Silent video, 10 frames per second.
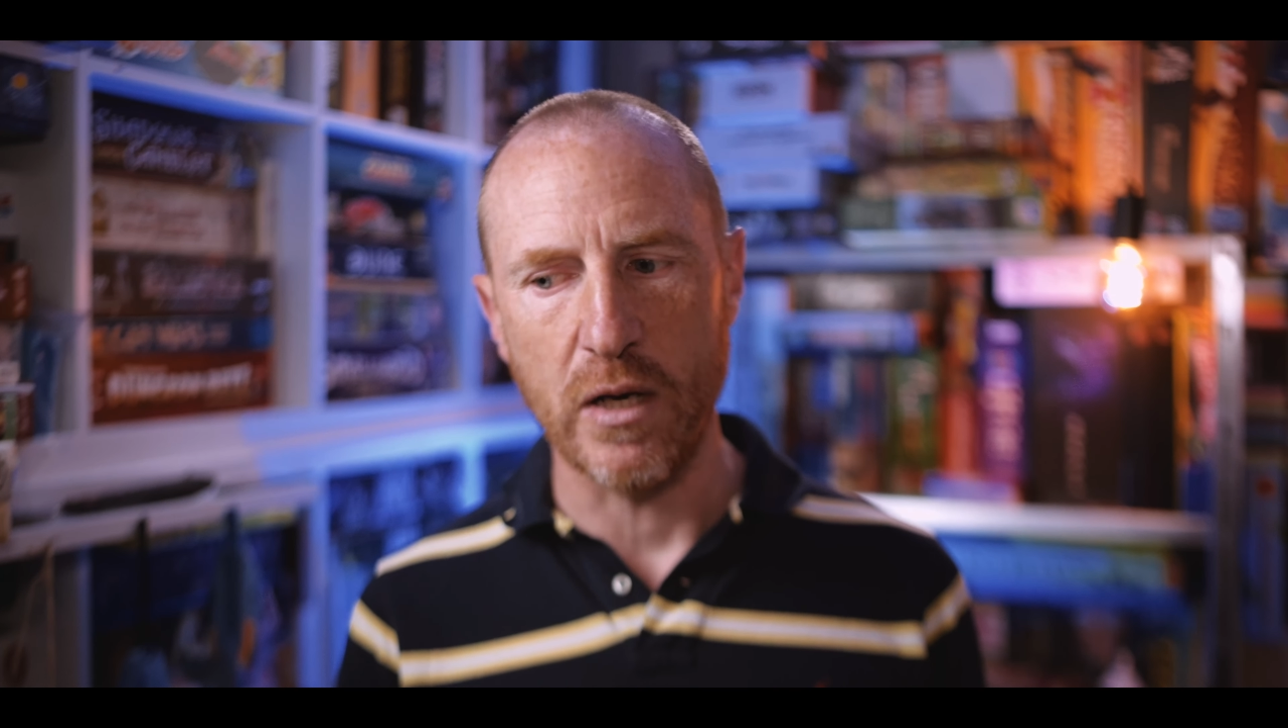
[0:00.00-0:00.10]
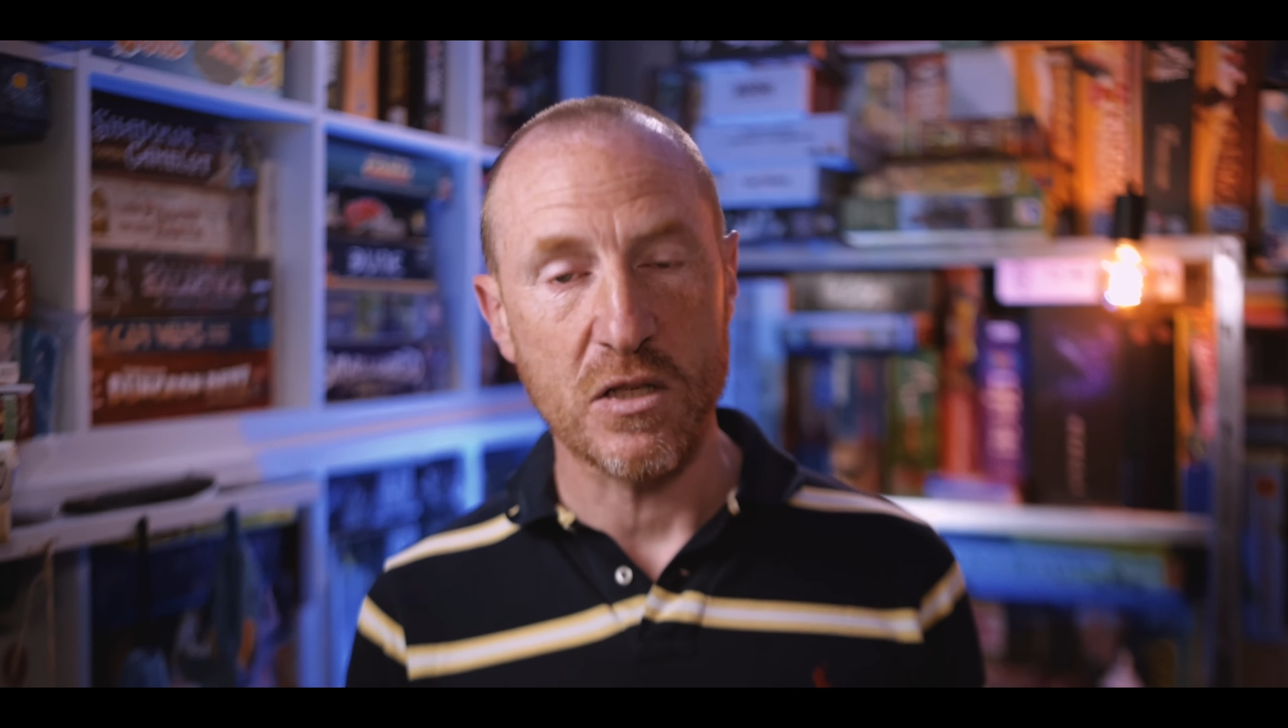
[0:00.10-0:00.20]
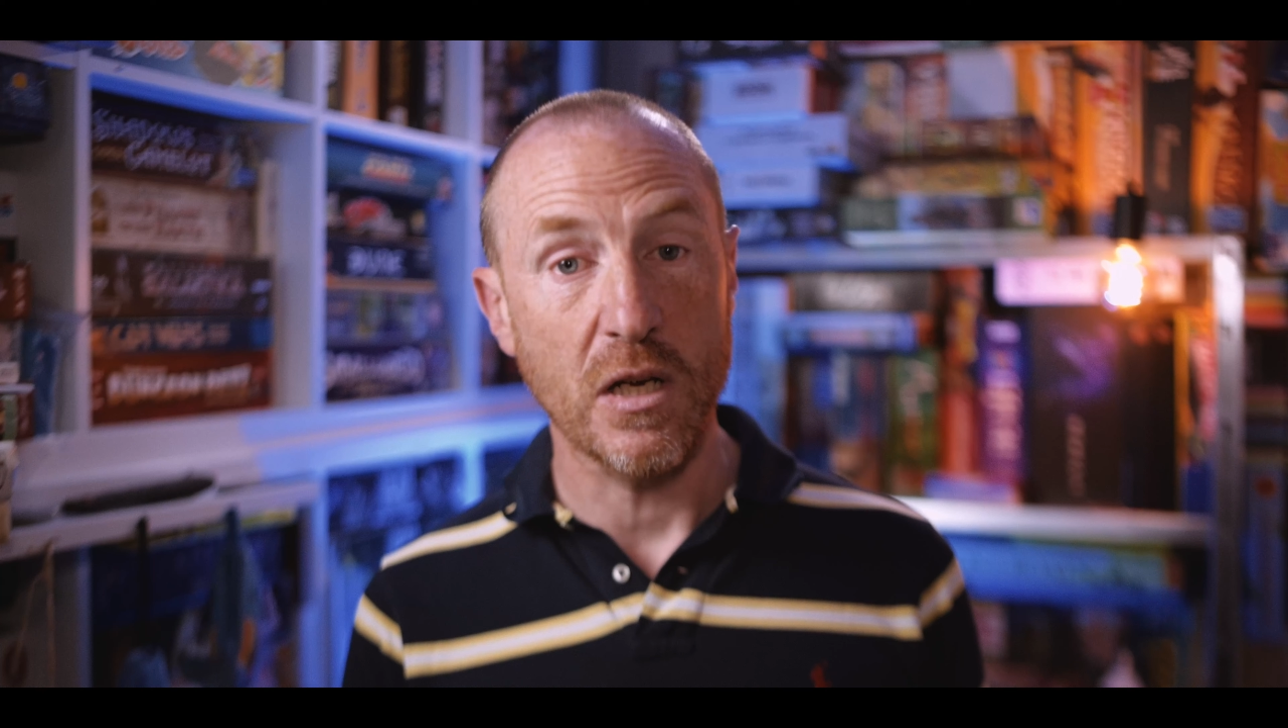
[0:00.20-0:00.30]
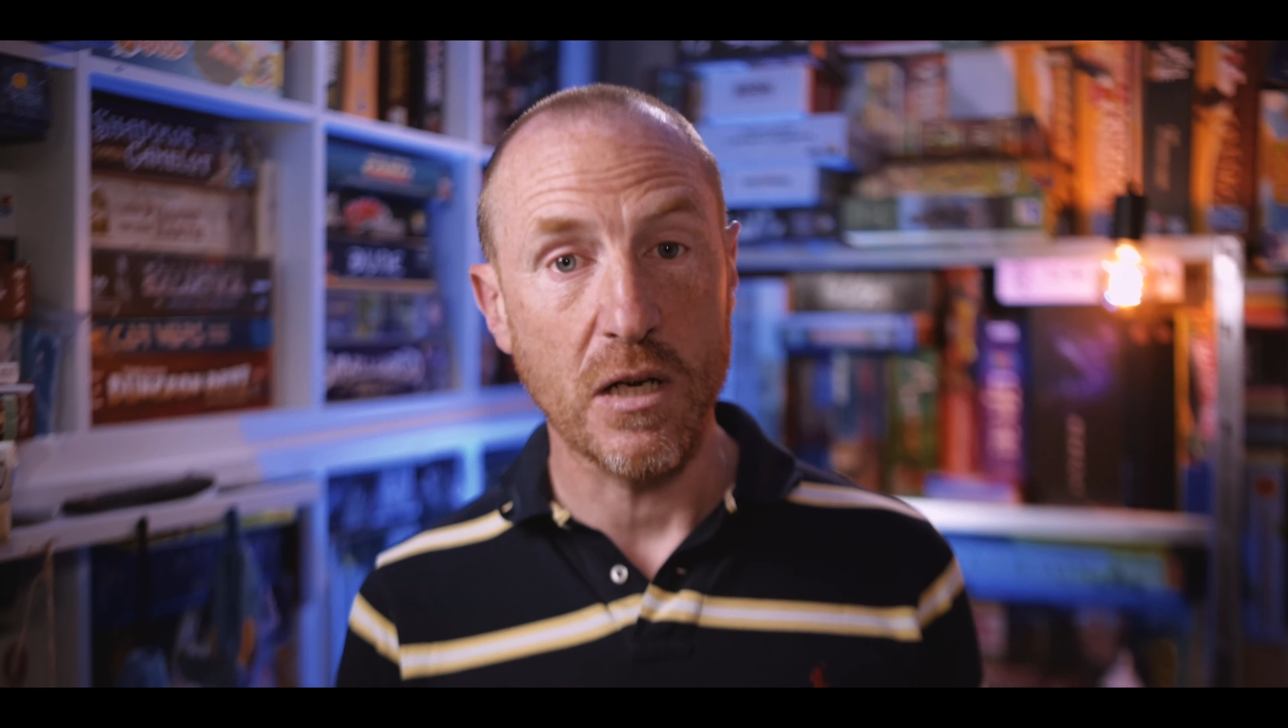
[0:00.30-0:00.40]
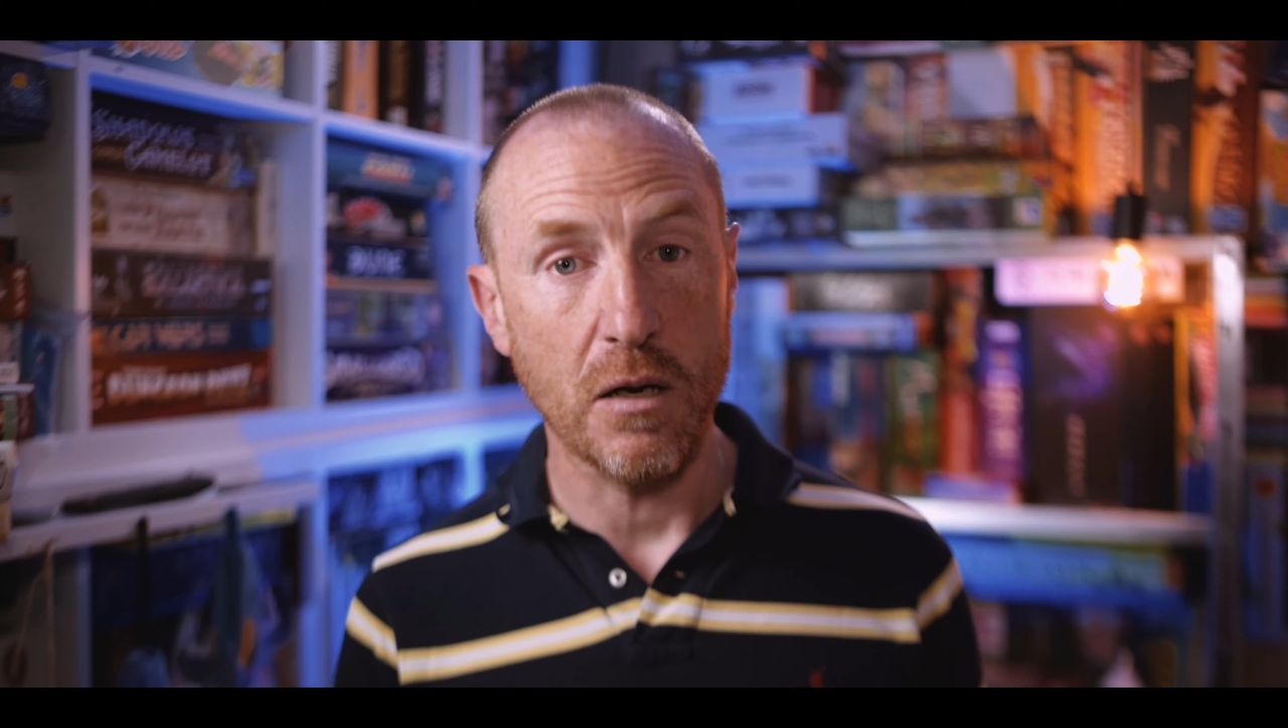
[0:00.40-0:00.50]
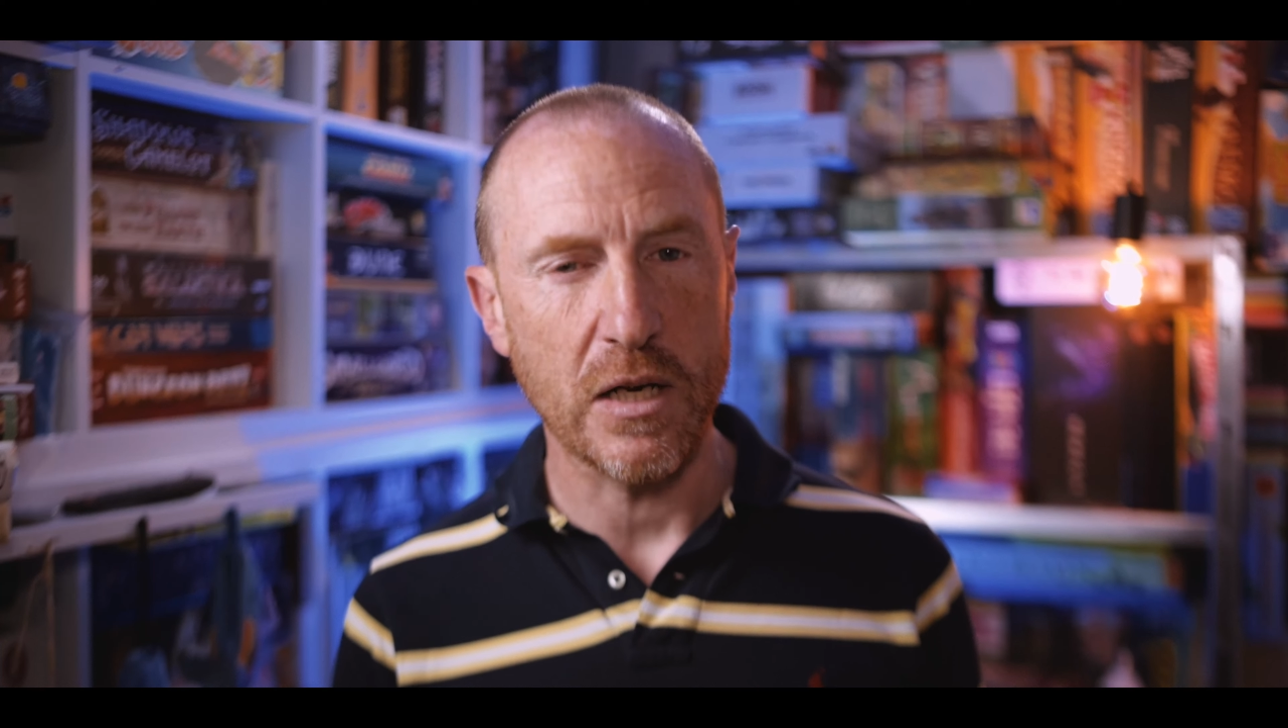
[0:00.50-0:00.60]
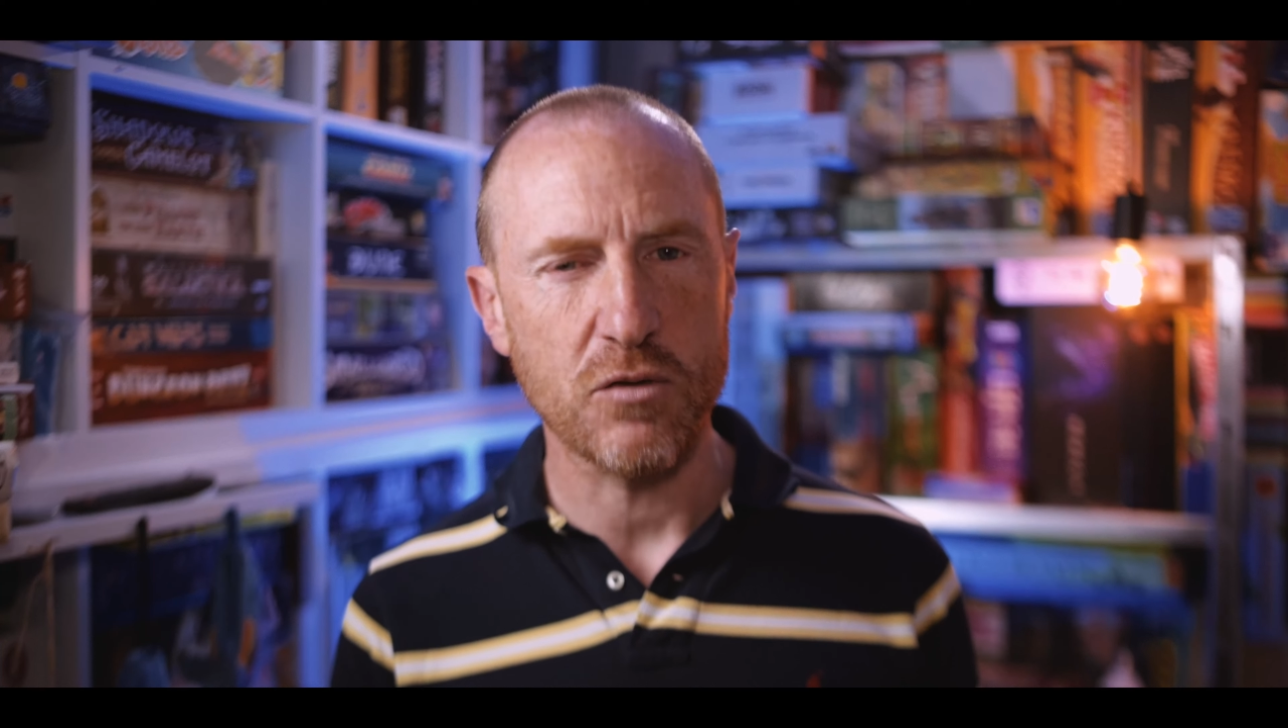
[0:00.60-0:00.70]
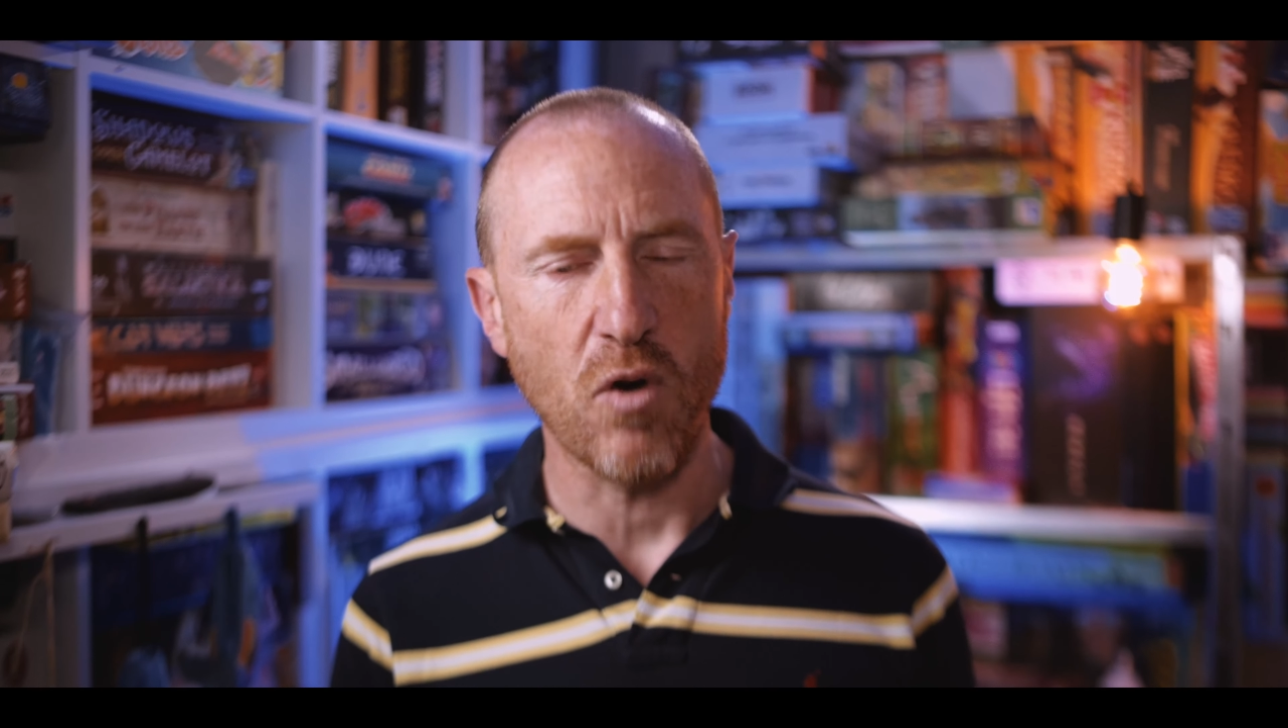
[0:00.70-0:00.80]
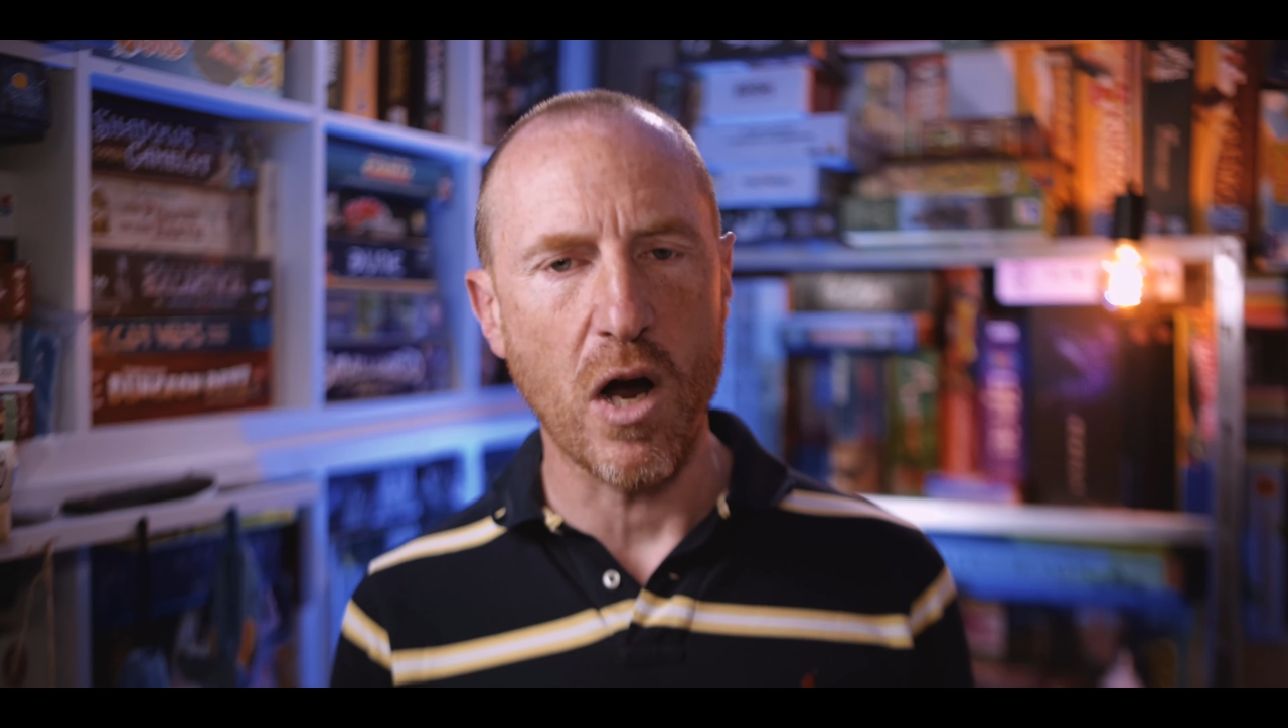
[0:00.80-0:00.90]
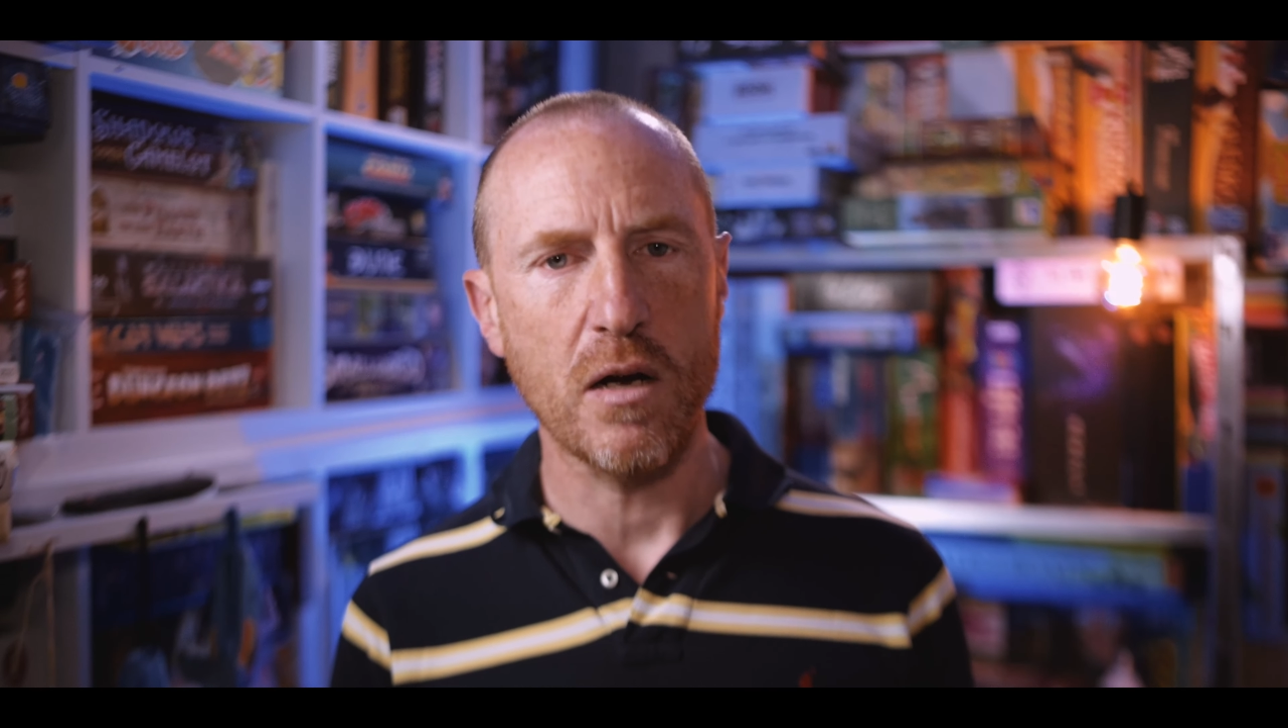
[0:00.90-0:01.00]
So there you go, that's
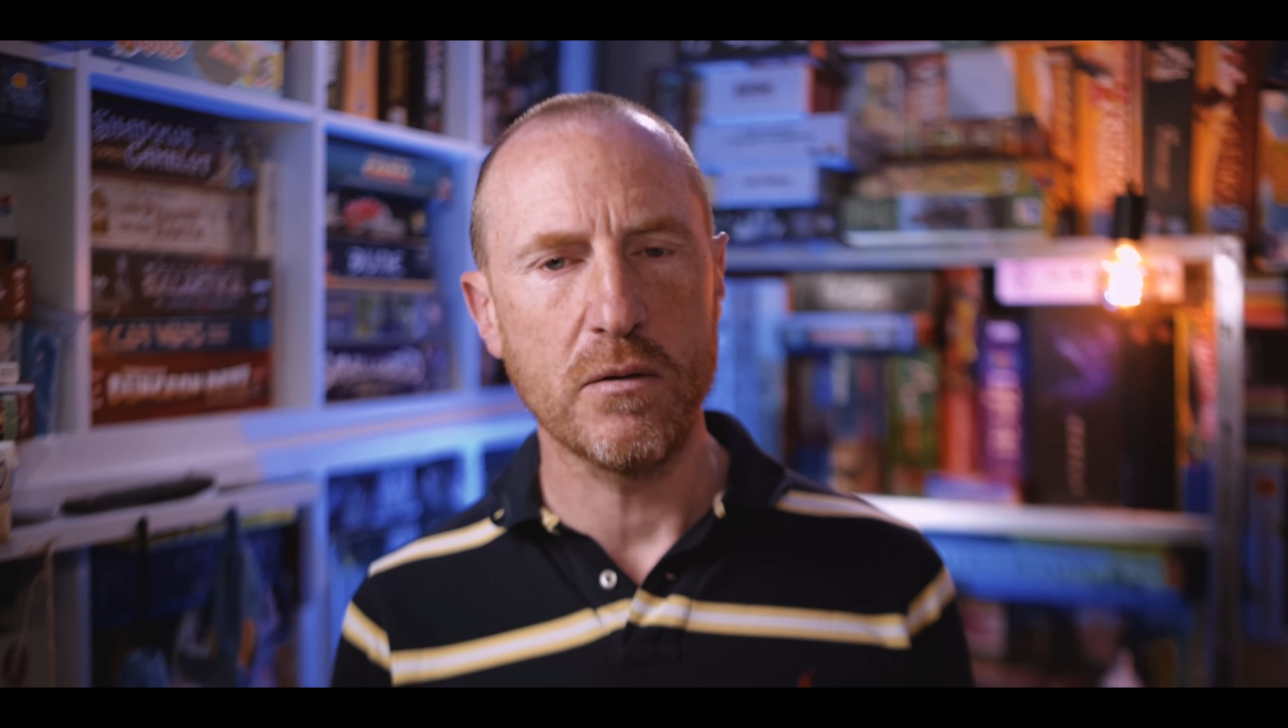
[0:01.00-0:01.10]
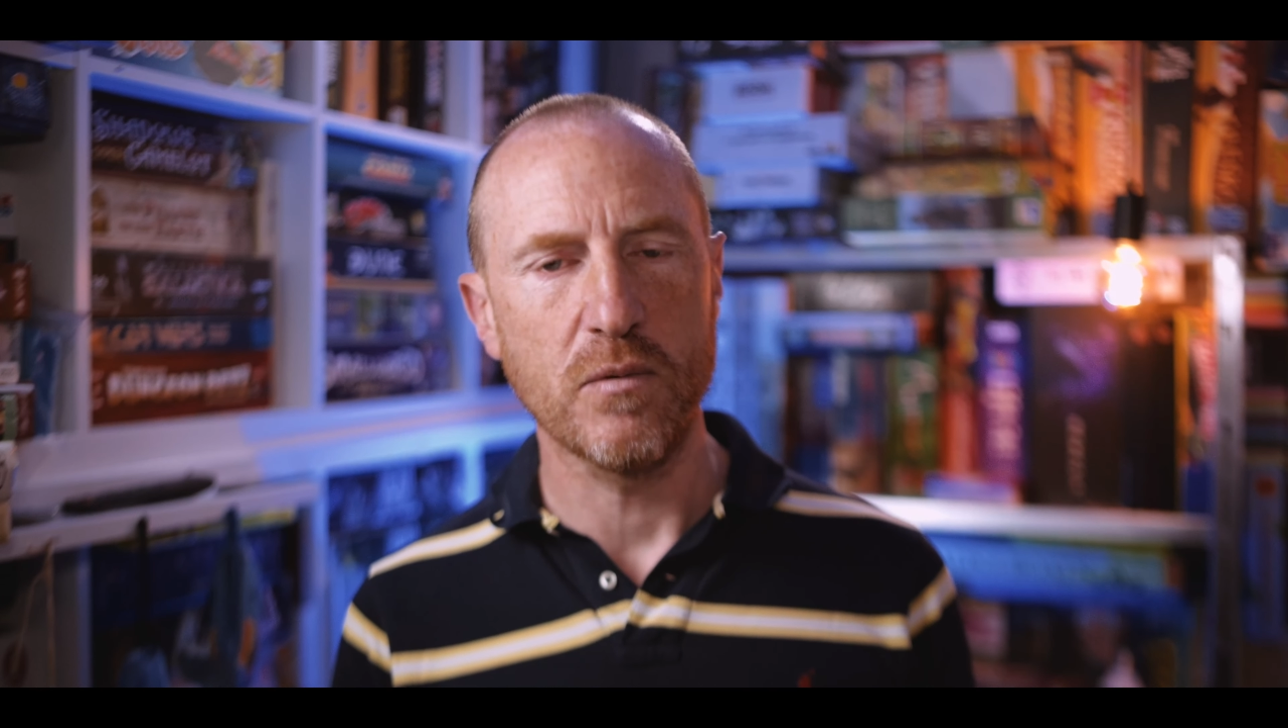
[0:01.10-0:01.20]
Ra.